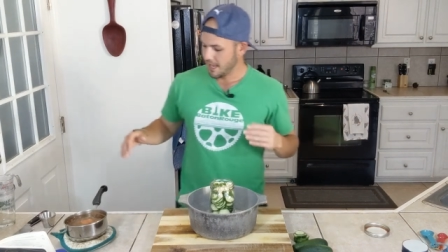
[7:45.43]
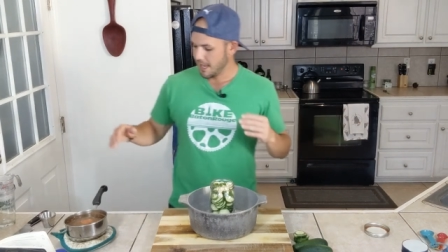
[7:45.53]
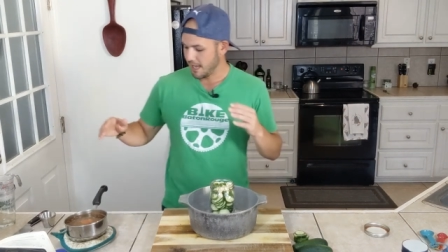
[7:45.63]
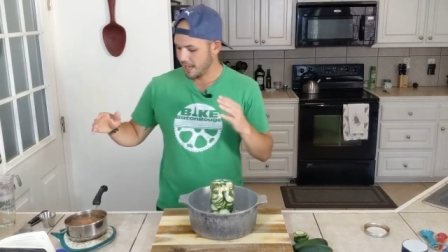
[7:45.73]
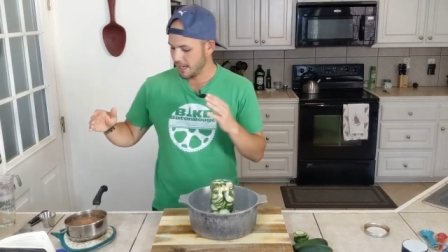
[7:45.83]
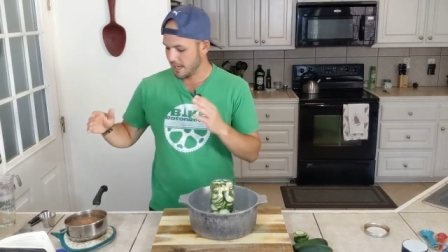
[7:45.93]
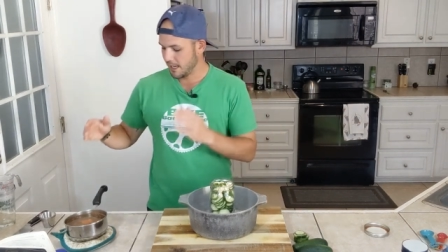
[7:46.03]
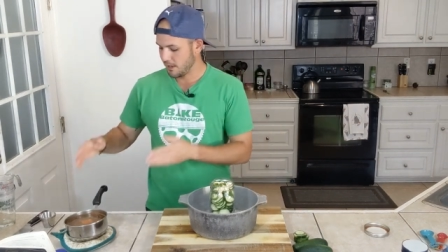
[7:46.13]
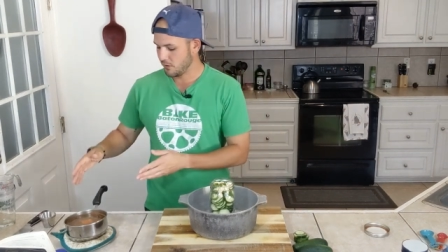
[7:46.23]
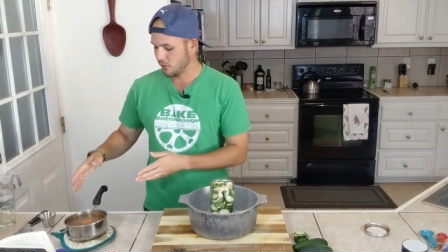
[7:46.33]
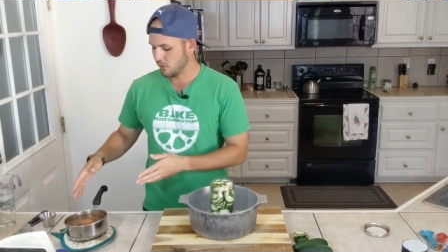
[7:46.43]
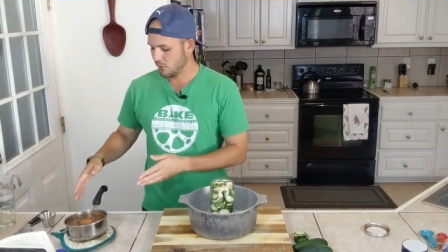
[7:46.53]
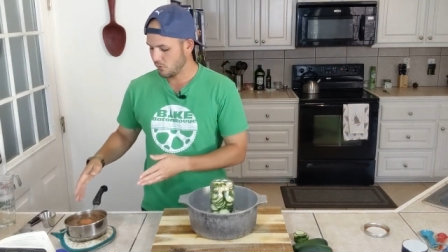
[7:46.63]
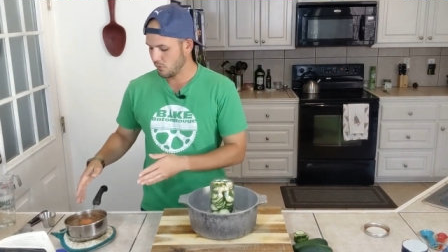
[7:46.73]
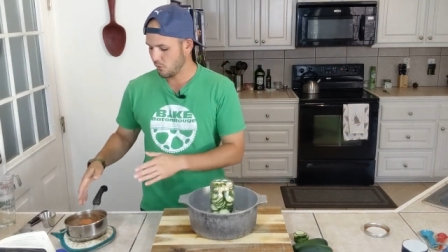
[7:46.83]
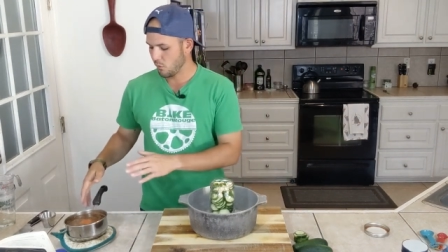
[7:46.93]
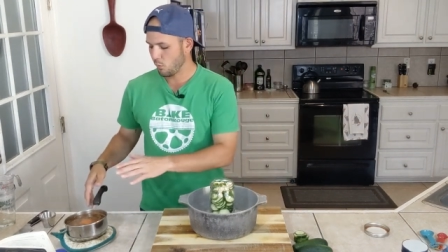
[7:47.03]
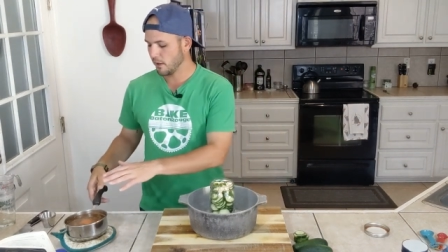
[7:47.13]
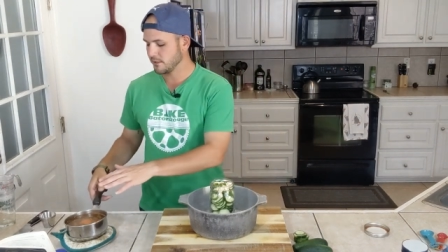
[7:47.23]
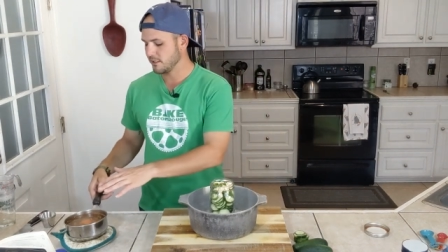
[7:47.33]
And
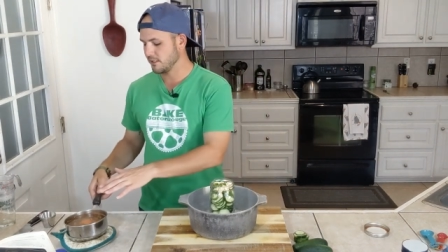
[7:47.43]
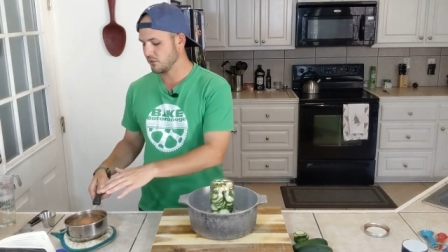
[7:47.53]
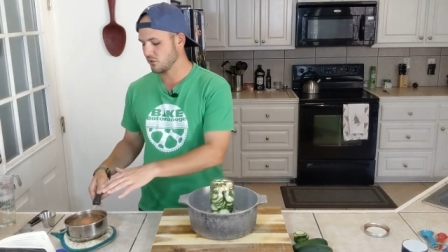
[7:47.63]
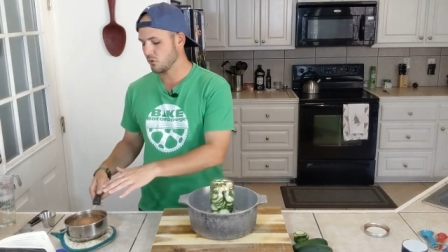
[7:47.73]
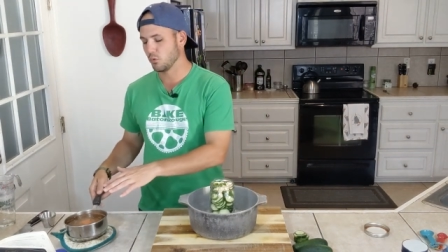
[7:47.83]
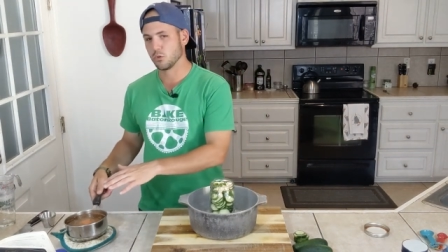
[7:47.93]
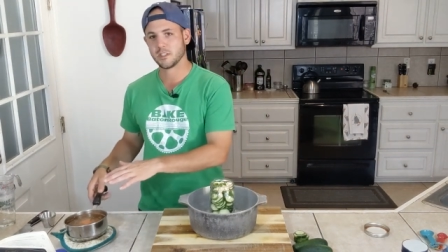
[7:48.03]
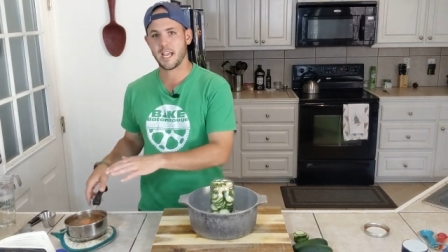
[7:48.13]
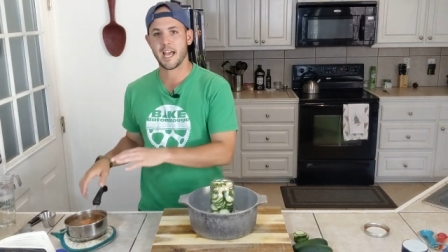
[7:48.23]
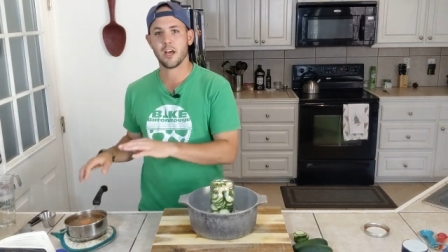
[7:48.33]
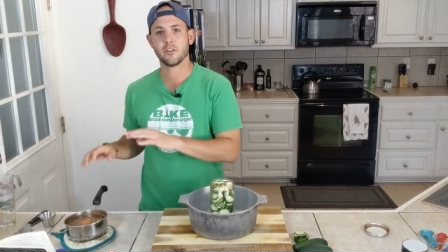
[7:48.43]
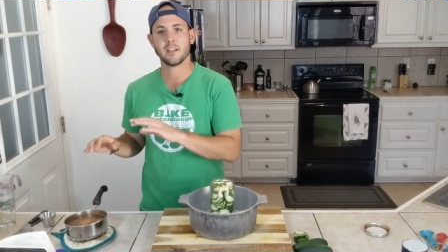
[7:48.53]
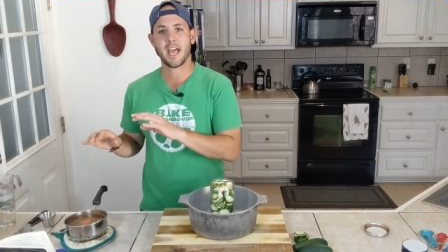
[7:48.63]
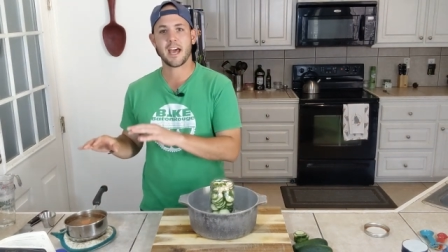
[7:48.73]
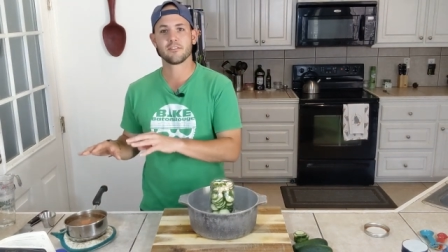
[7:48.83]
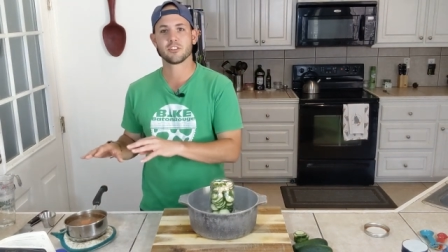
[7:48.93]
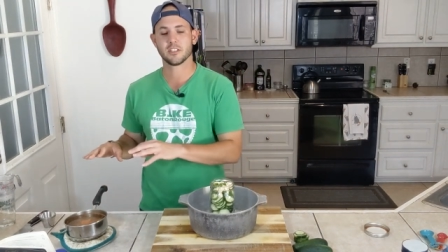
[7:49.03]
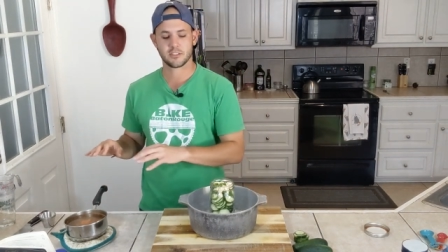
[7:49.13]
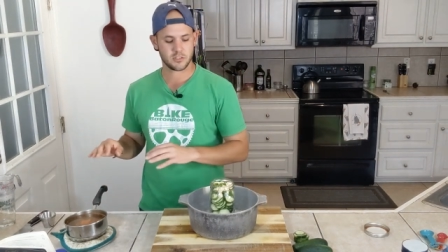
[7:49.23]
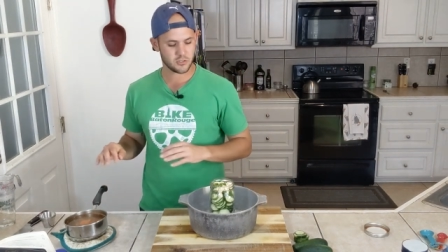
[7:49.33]
once this is cooled down
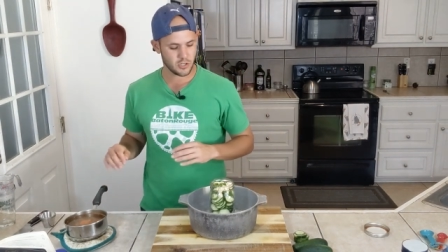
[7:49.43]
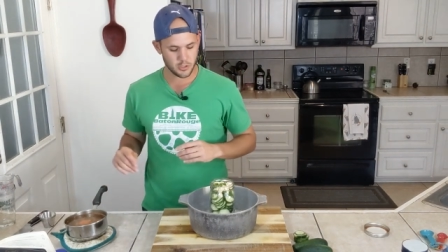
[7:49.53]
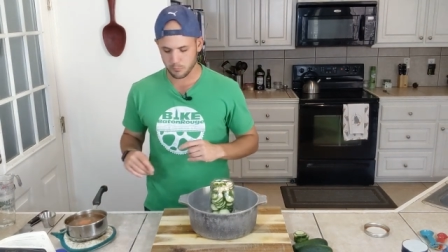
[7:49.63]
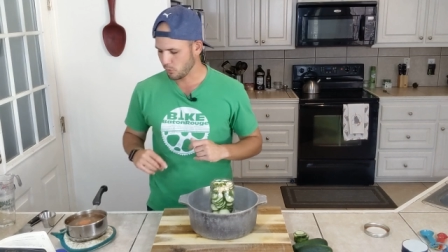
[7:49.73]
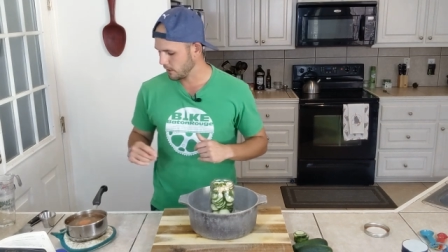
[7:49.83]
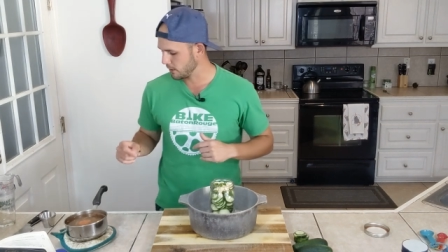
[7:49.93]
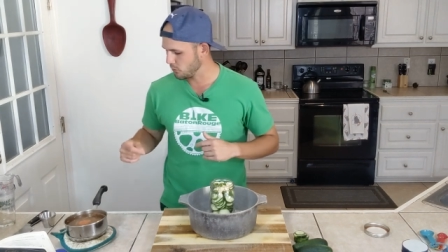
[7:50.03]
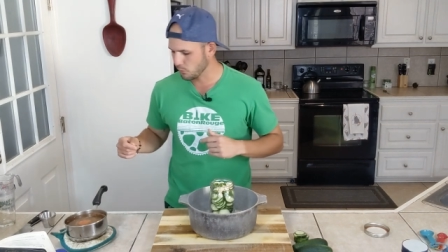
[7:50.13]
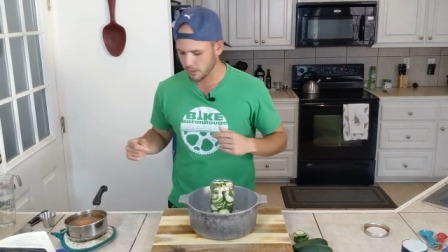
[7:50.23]
after it's started boiling, you